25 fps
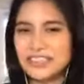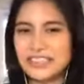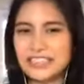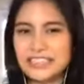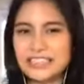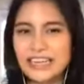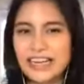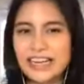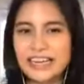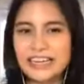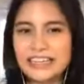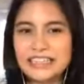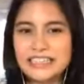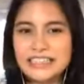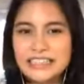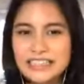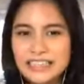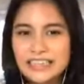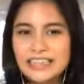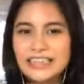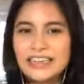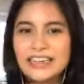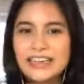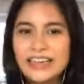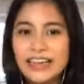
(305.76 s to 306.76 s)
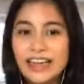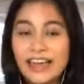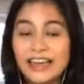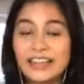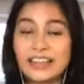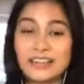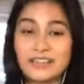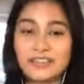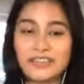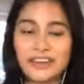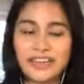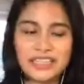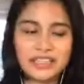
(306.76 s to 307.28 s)
in science, and
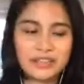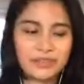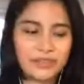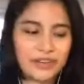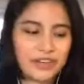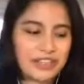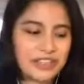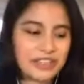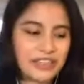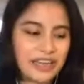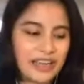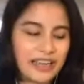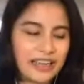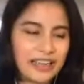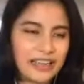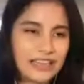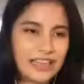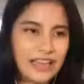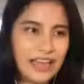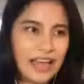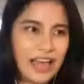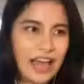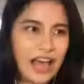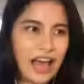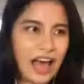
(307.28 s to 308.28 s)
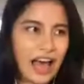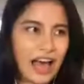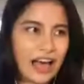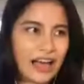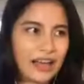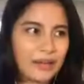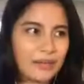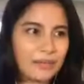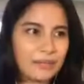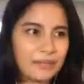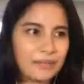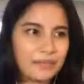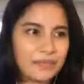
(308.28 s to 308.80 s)
then vice versa.
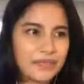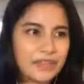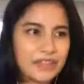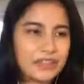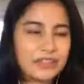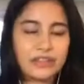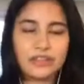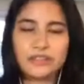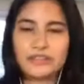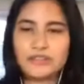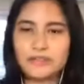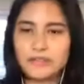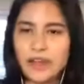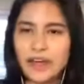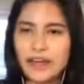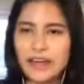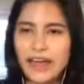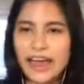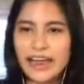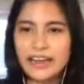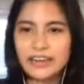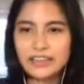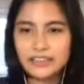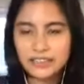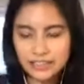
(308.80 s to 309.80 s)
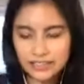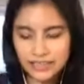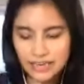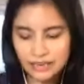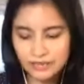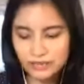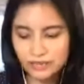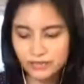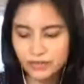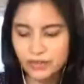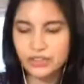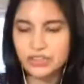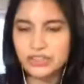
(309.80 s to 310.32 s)
Um, so the, I actually gave a
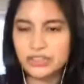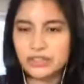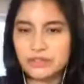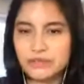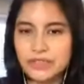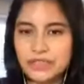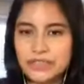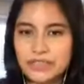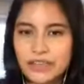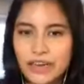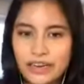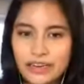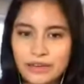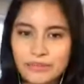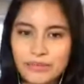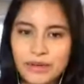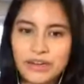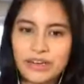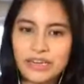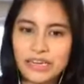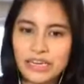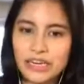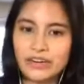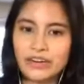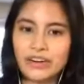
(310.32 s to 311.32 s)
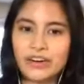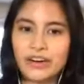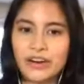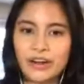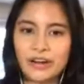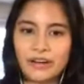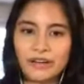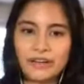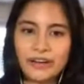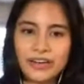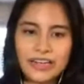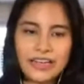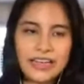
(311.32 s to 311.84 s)
version of this talk about a year ago.